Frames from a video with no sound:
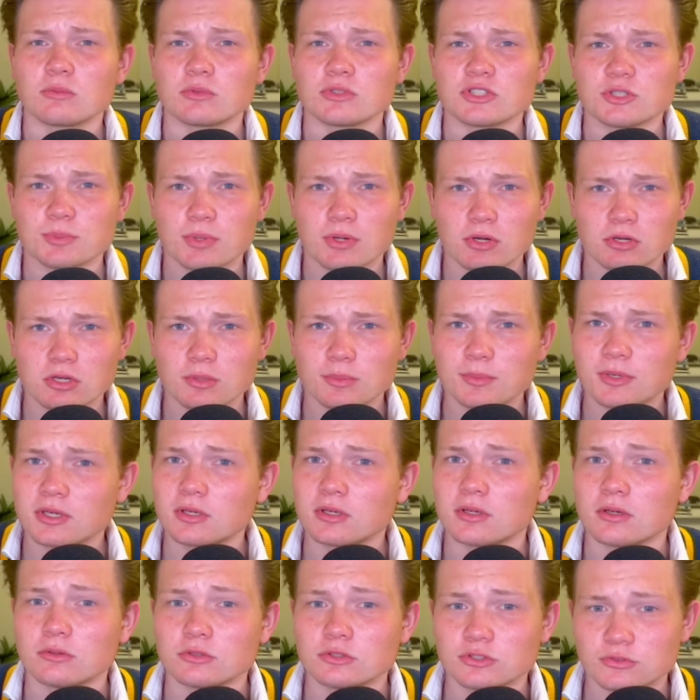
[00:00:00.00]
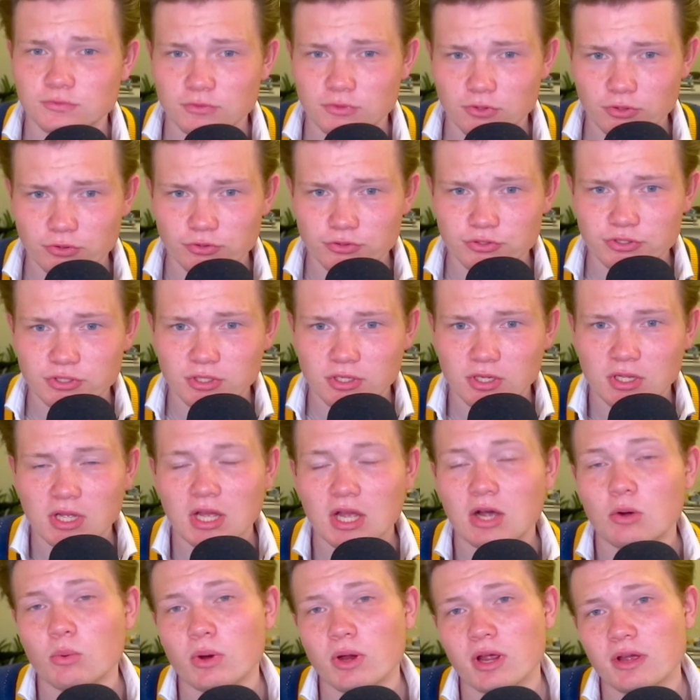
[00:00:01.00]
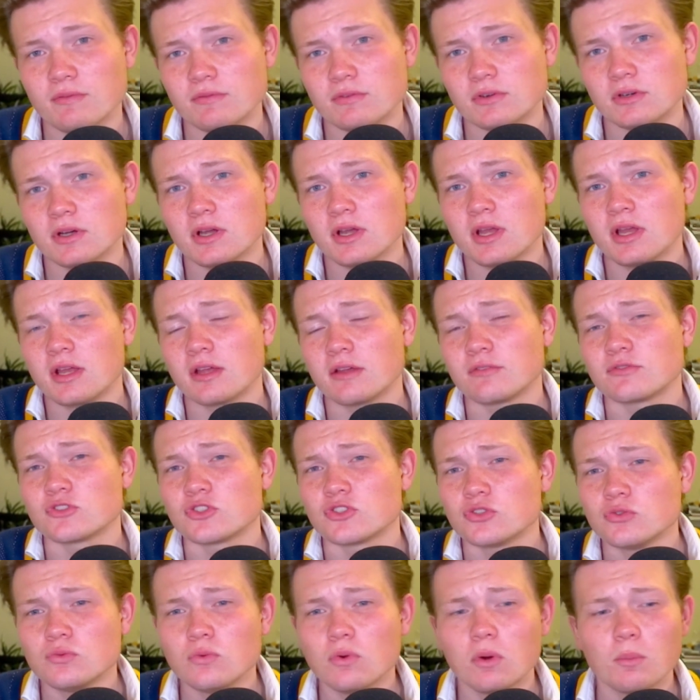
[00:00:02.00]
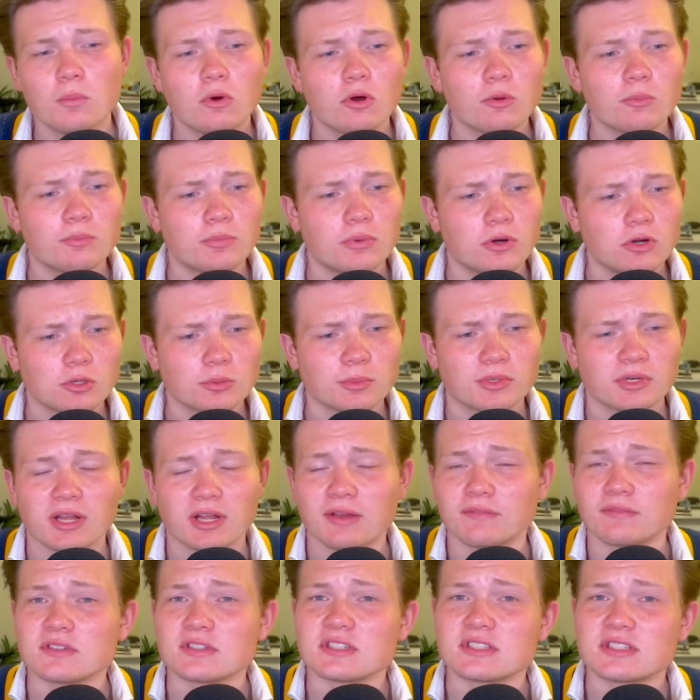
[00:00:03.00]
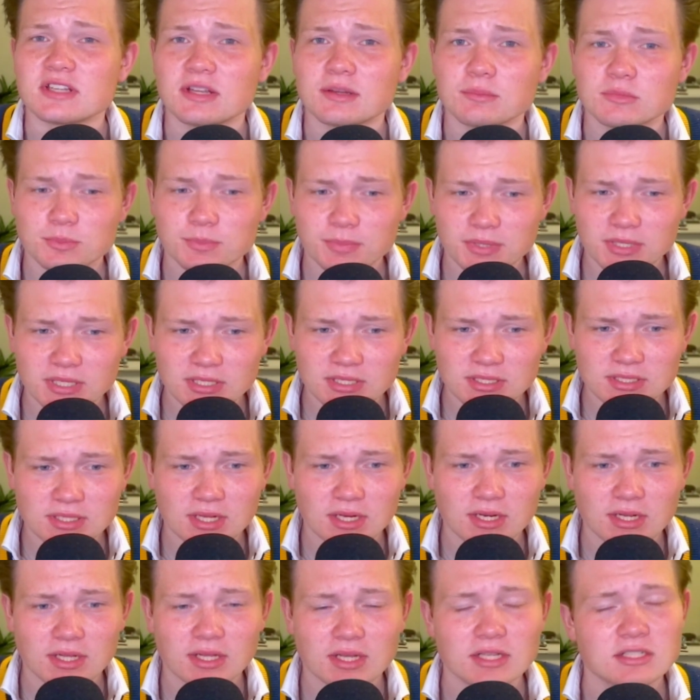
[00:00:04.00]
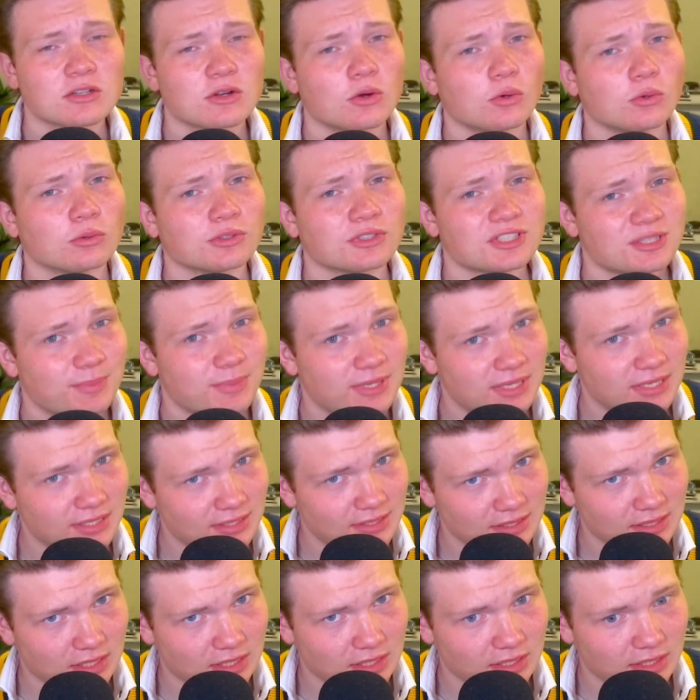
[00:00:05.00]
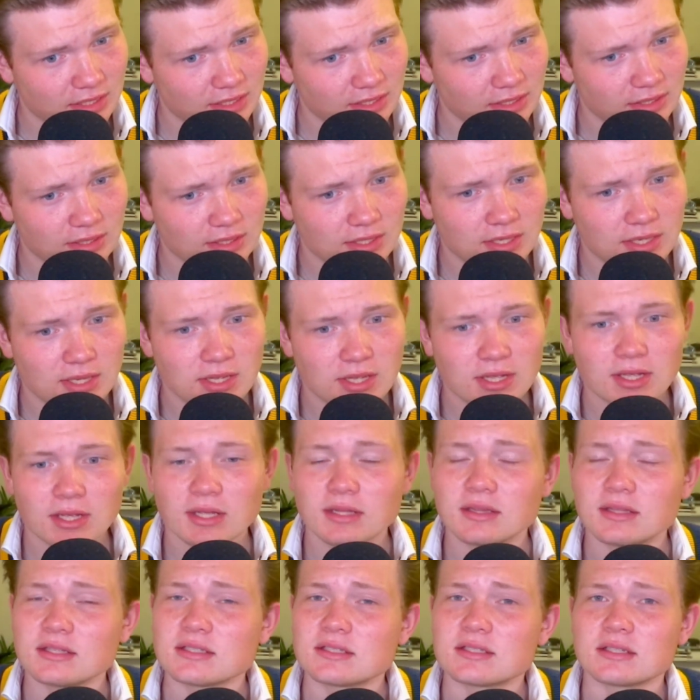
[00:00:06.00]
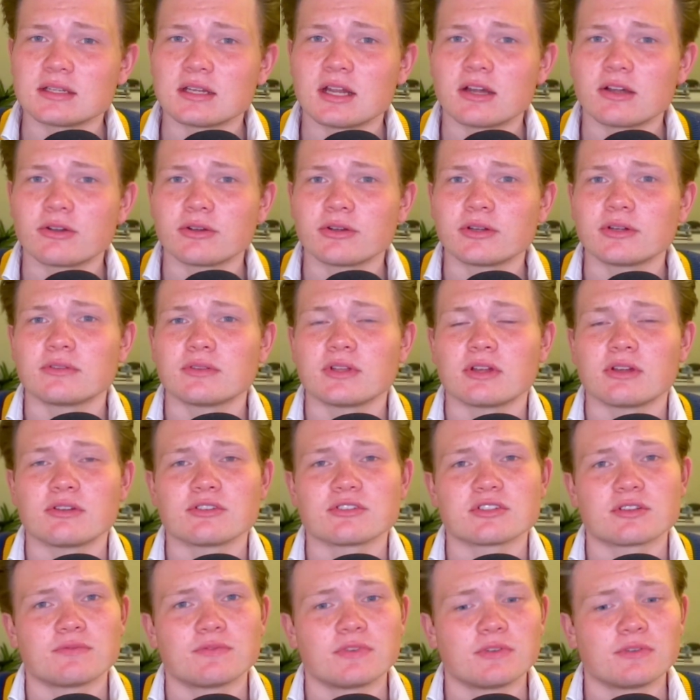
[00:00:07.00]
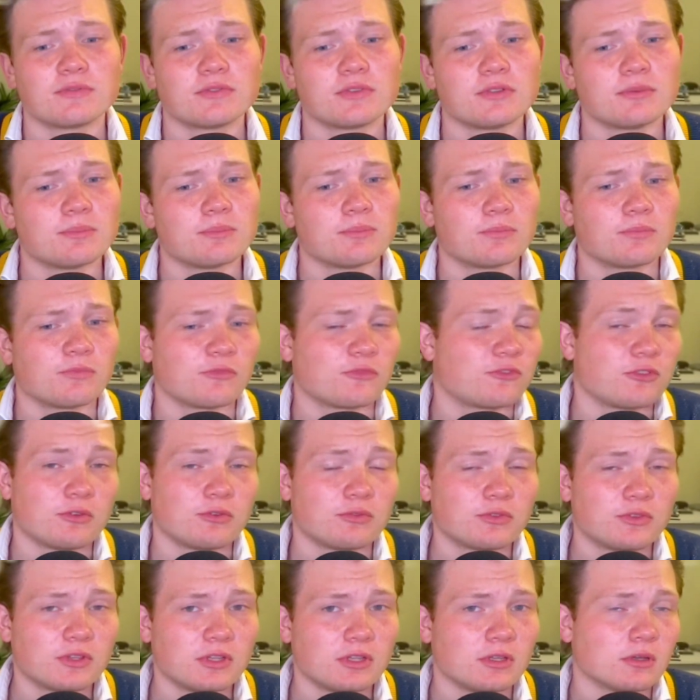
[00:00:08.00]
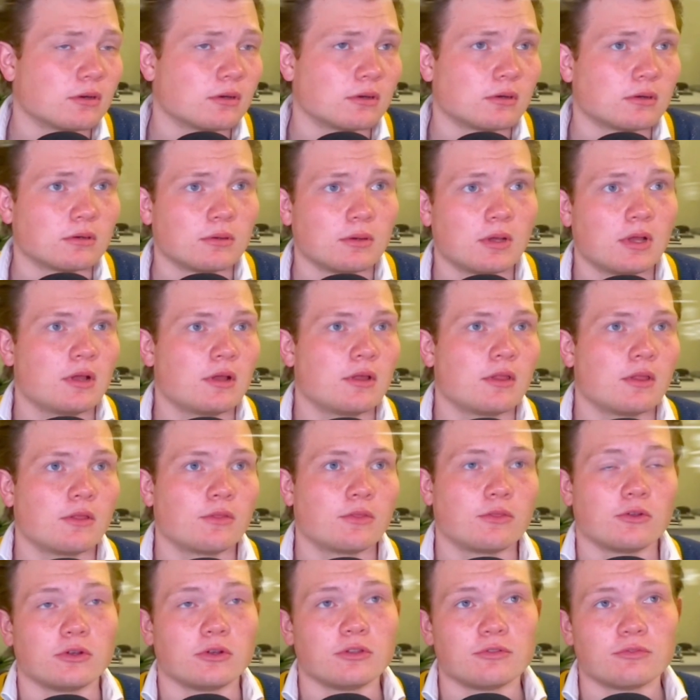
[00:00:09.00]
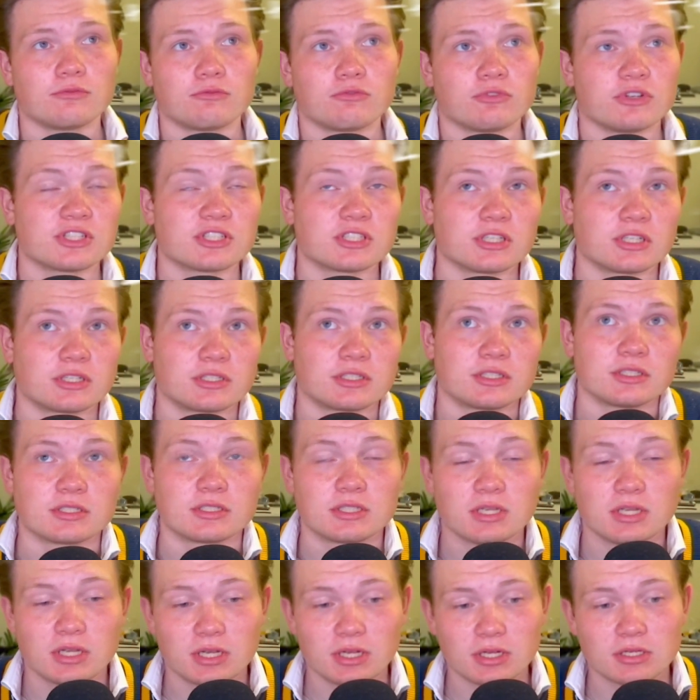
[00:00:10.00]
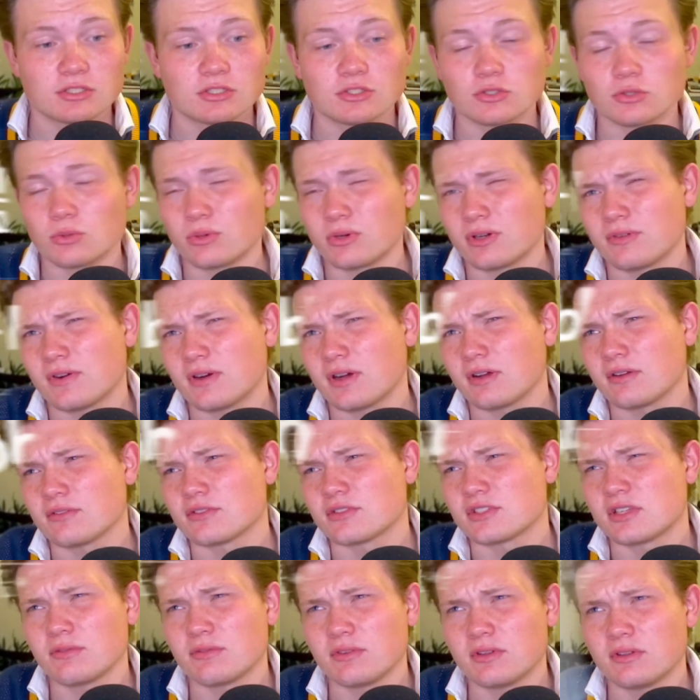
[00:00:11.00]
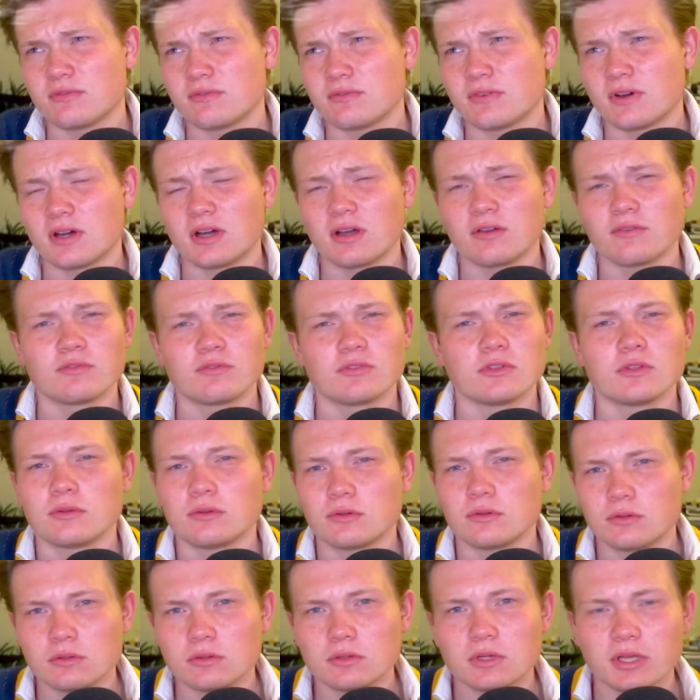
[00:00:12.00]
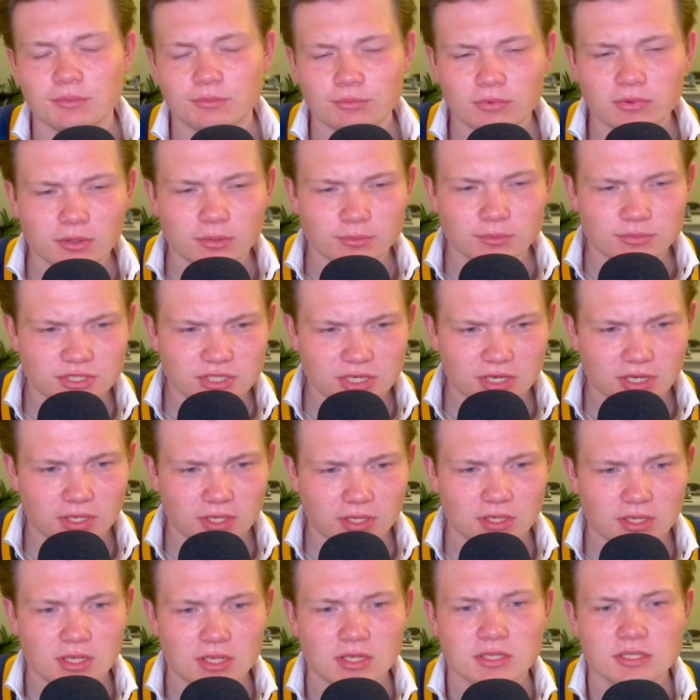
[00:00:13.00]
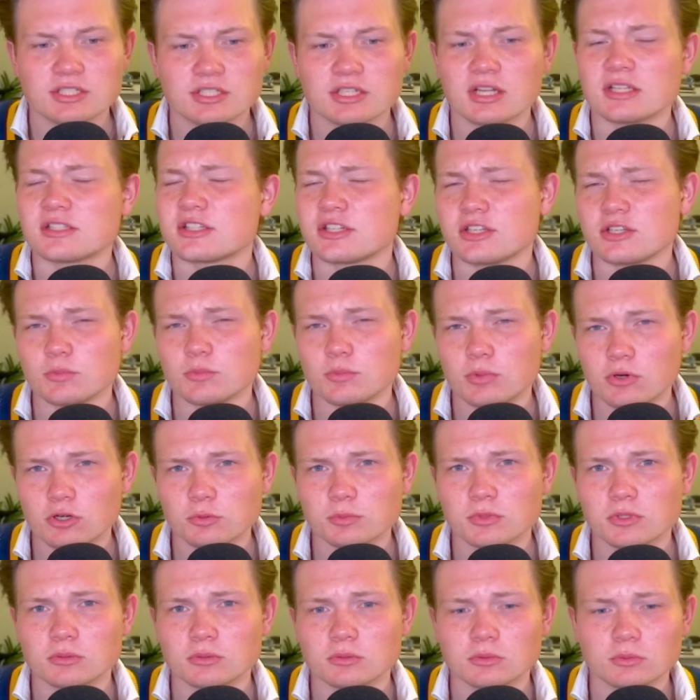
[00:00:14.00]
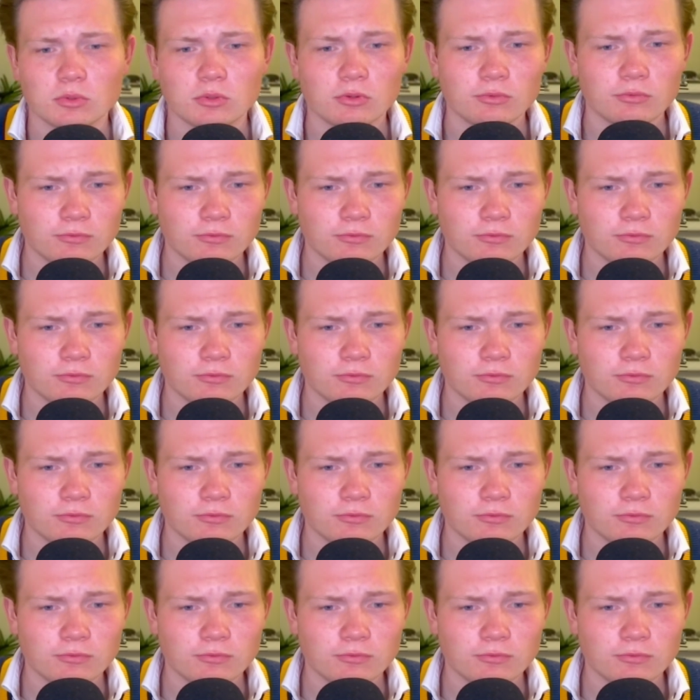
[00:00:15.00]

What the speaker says: which Pokemon goes first. However, if 2 or more Pokemon have the same speed stat, it's called a speed tie. In this scenario, there is a 50-50 or 33-66, 25-75, you get what I'm saying. Chance that your Pokemon will move